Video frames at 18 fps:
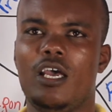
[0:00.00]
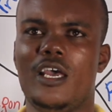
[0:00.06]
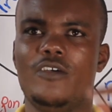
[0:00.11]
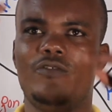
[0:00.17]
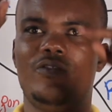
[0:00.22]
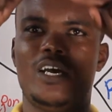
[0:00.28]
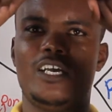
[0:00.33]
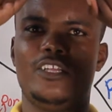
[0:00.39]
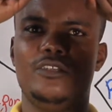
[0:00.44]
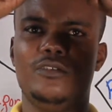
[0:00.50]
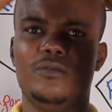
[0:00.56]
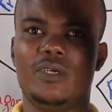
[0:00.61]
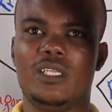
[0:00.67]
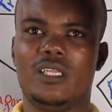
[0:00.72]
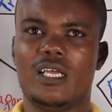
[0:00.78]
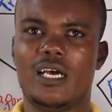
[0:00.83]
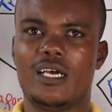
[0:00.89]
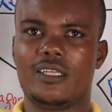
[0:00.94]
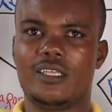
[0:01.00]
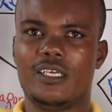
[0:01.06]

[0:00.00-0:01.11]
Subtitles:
If I do it like